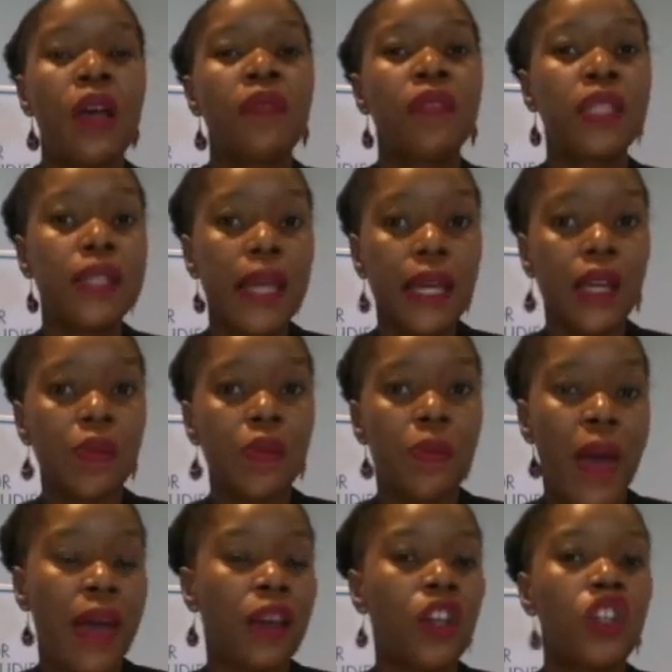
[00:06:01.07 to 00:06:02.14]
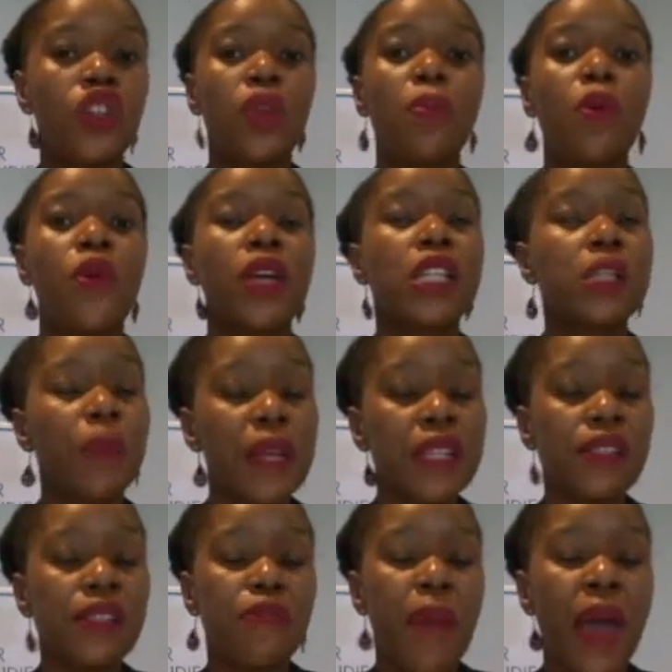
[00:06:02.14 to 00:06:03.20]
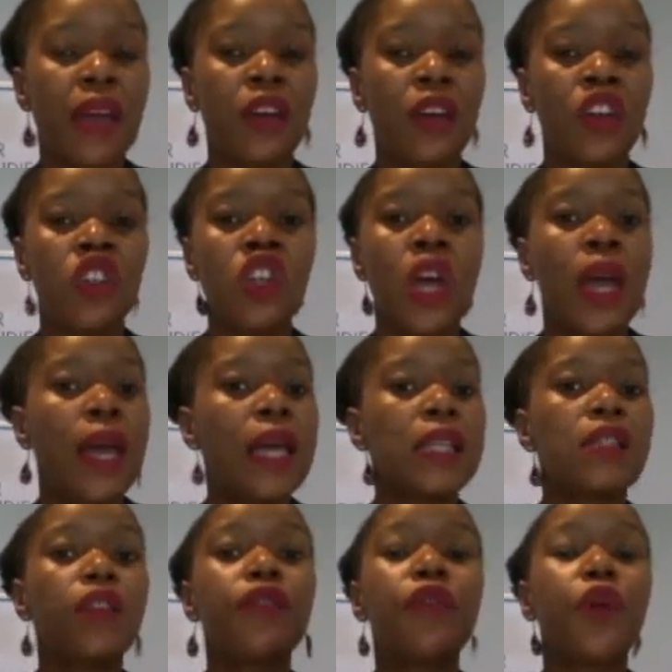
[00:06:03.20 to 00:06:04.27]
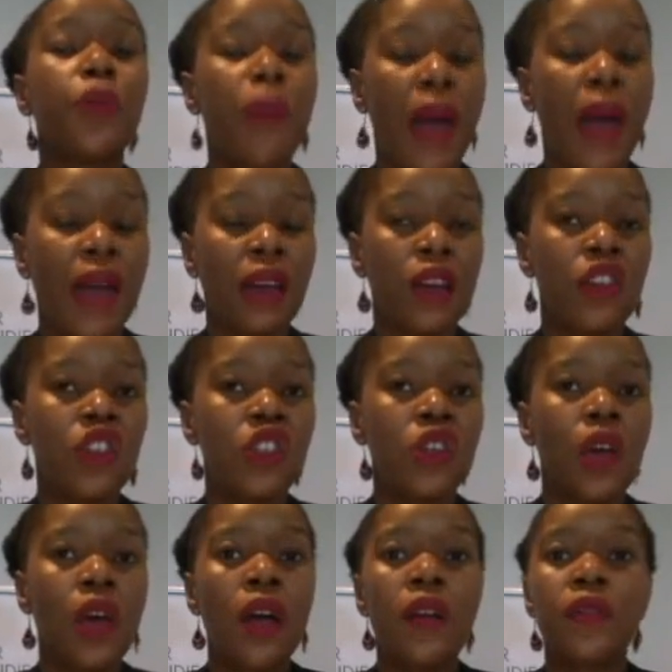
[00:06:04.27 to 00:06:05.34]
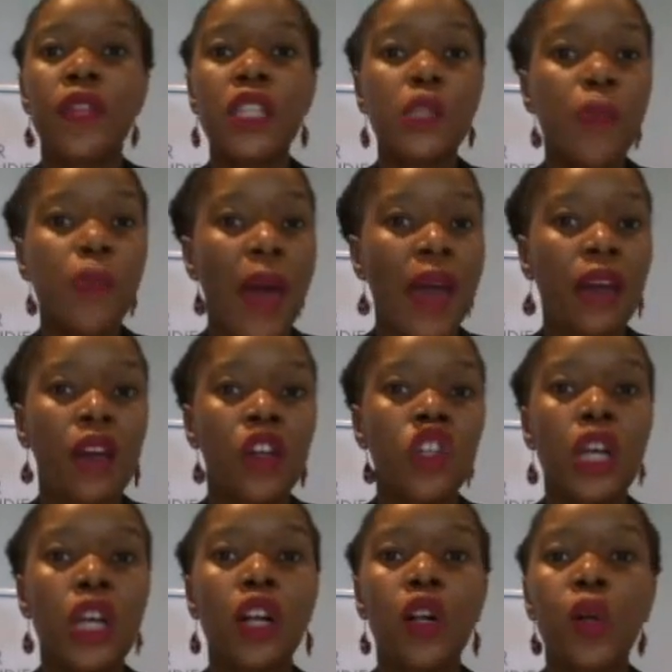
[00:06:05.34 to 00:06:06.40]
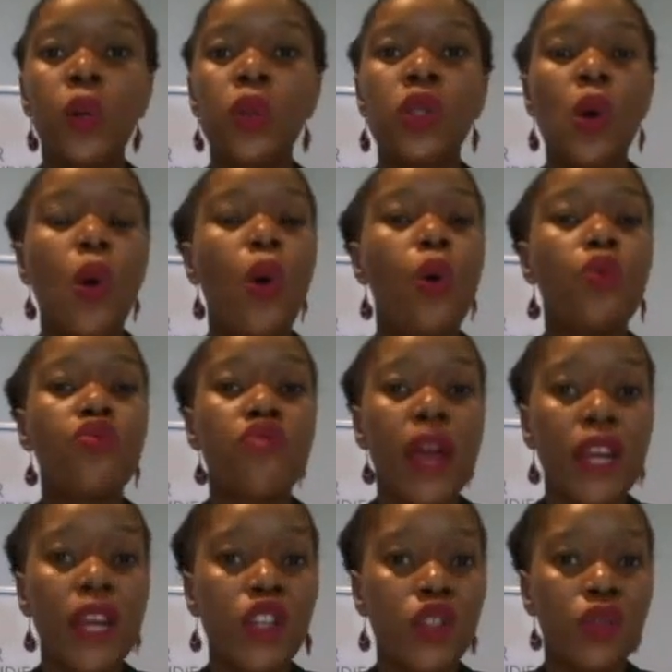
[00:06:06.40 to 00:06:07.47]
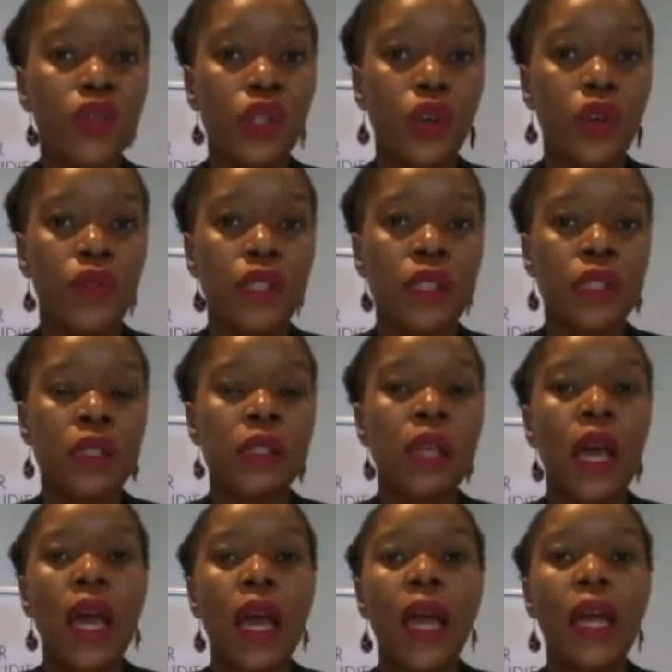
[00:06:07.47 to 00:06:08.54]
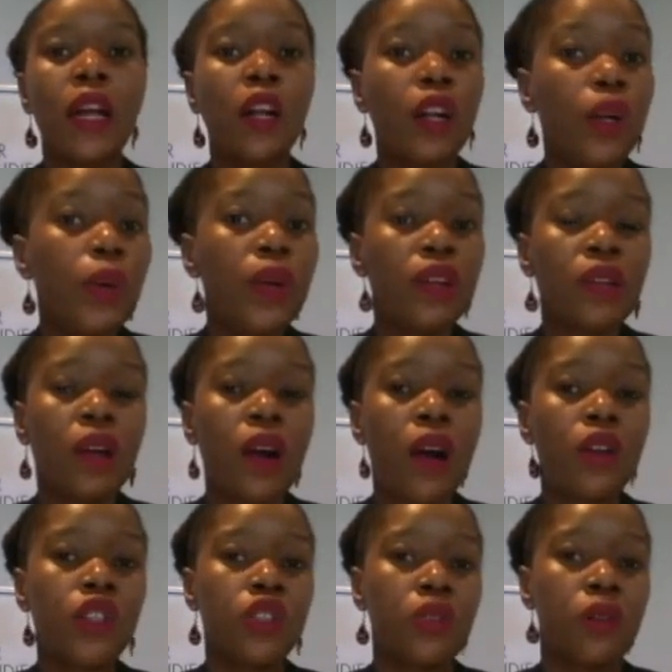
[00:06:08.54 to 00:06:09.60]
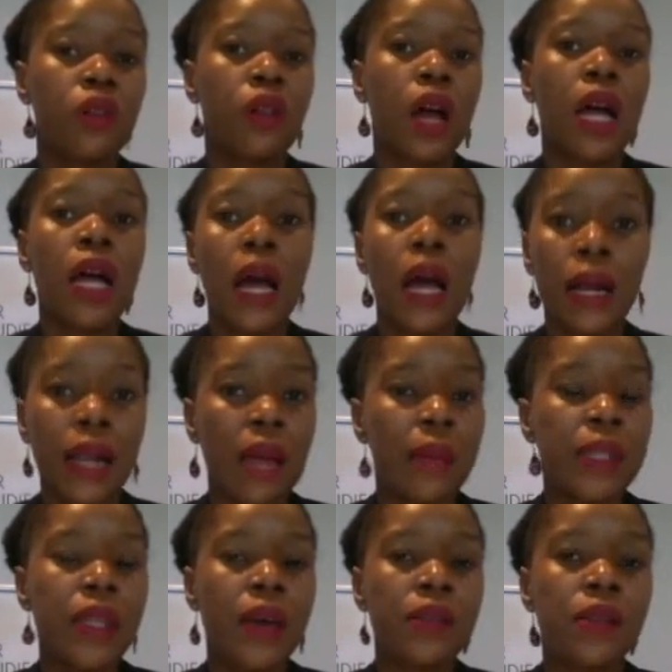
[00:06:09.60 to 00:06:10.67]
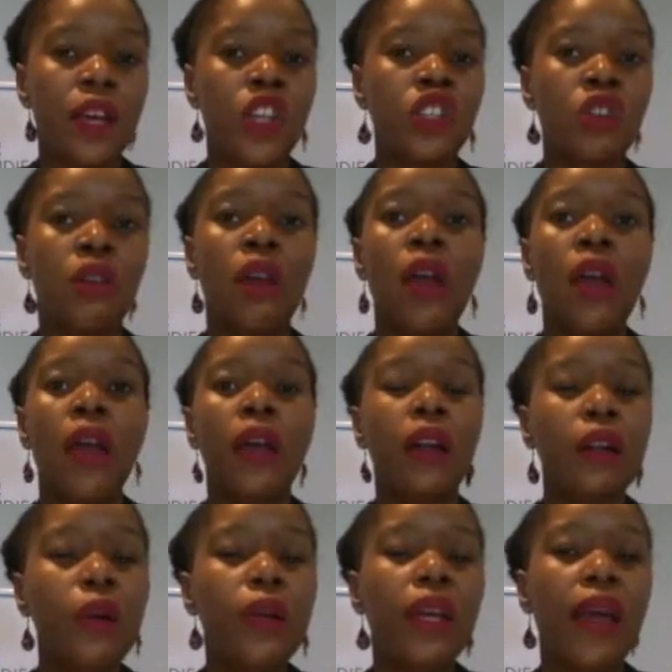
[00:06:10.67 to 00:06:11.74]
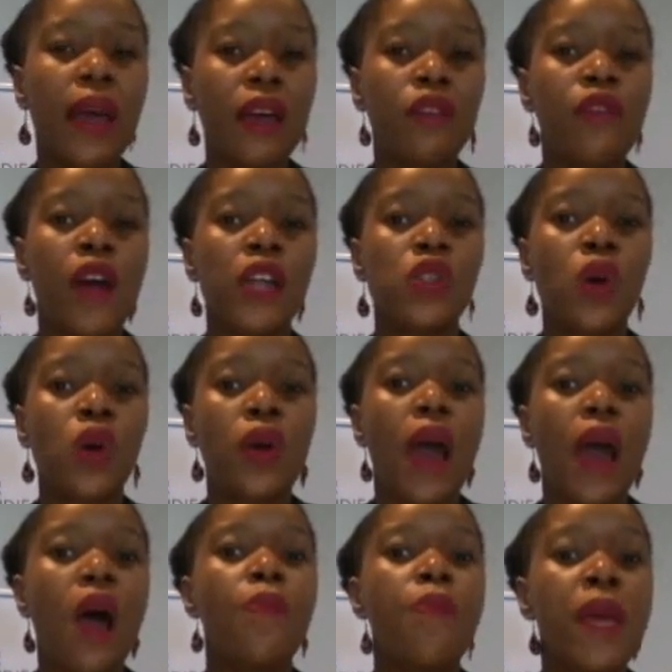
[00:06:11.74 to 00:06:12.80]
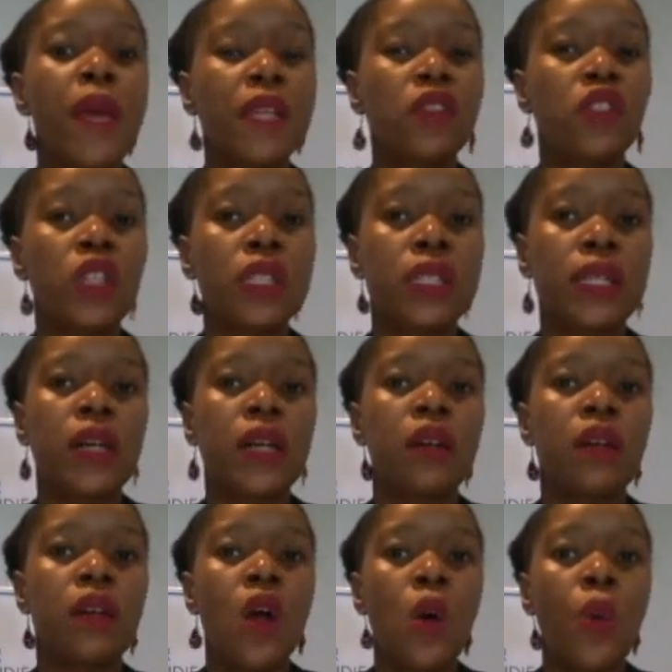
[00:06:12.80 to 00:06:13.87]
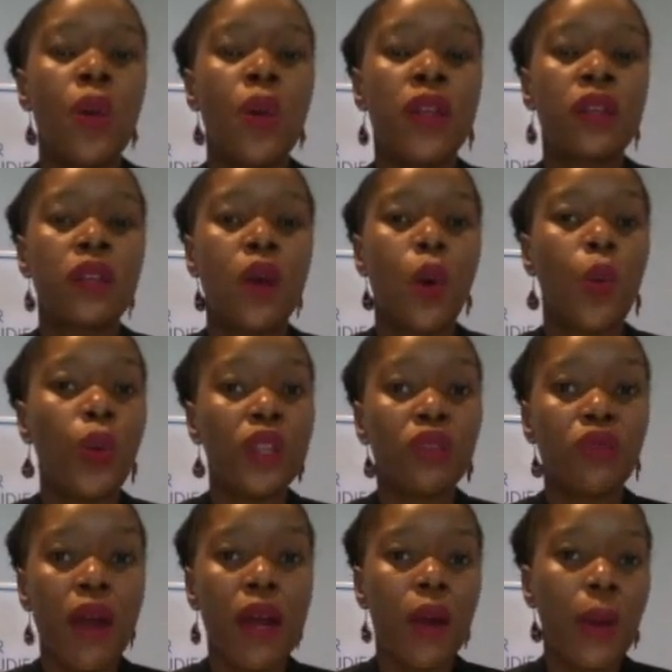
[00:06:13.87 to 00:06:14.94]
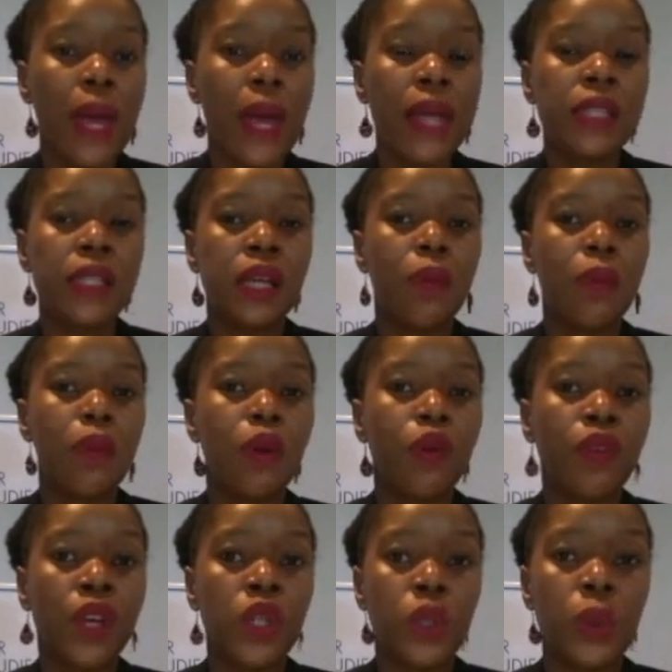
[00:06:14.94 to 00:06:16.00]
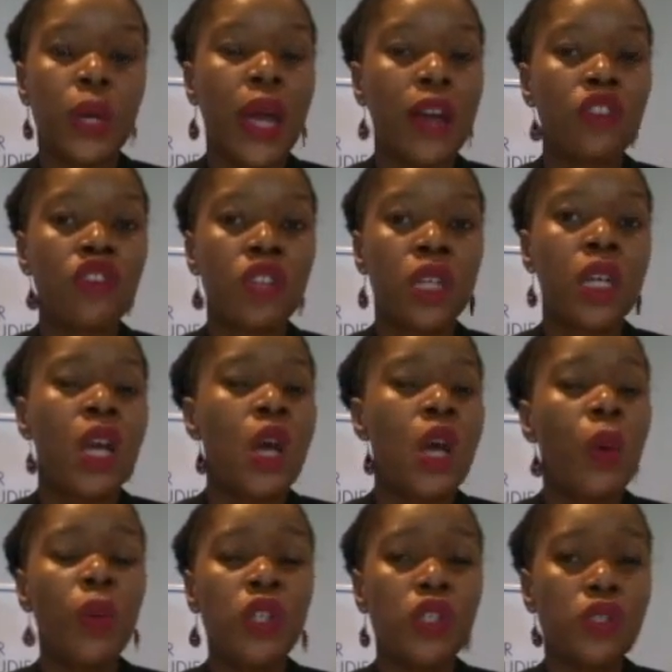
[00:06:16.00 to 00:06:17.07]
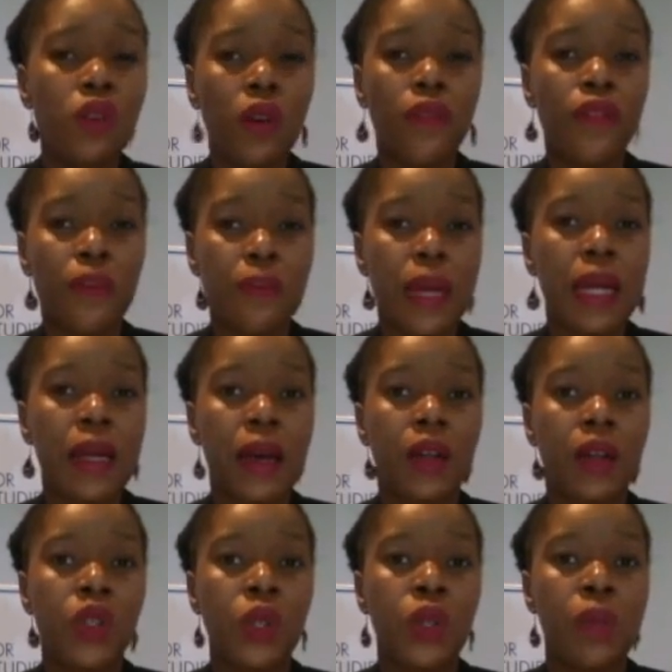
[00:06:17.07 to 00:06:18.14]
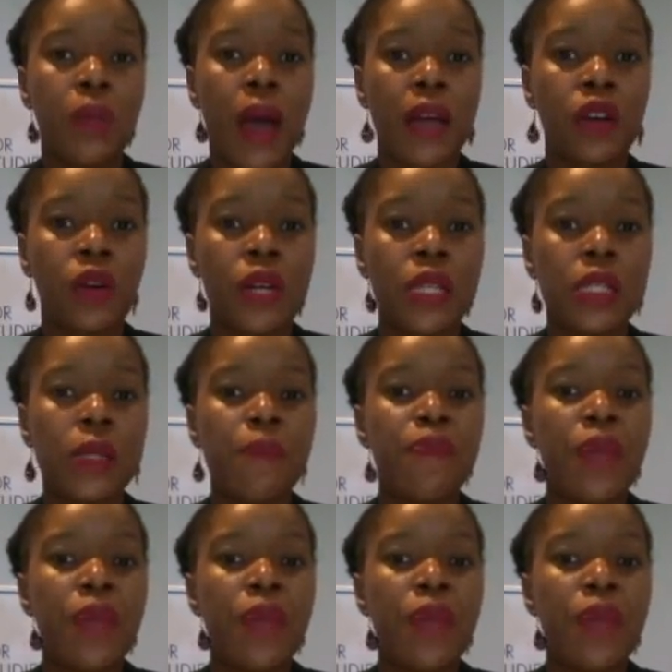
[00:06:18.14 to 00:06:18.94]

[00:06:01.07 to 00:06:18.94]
The second package, the more expensive package, is the full package. This package includes a whole range of services, including the cultural acclimatization, including advice on how best to deal with relocating and moving to a country which is not familiar to the migrant.